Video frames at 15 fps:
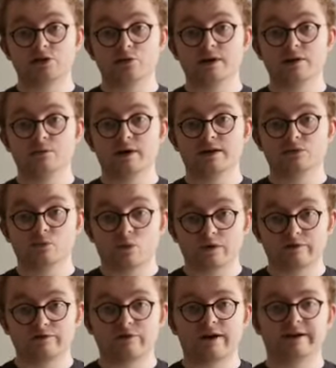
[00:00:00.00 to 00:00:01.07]
so he writes
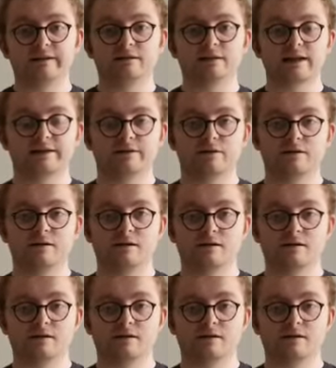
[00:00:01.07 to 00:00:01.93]
one final letter,